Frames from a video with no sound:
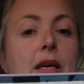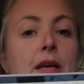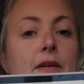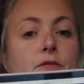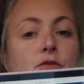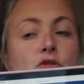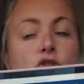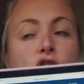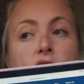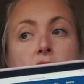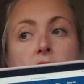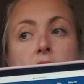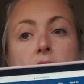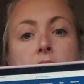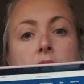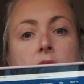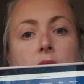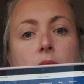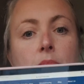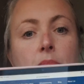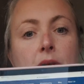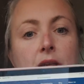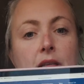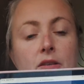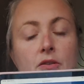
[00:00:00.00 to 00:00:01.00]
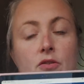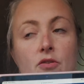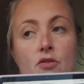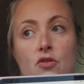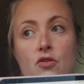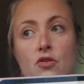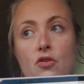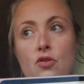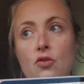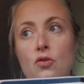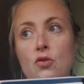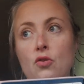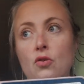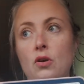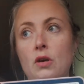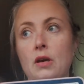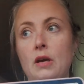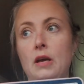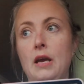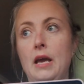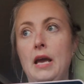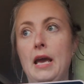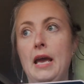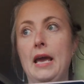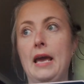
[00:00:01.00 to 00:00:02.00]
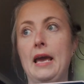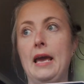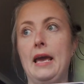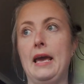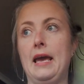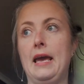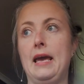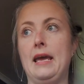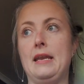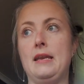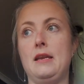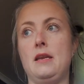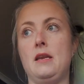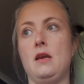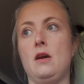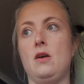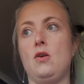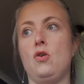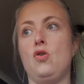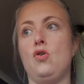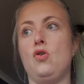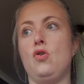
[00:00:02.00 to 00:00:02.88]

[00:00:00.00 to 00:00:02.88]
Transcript: have just been through in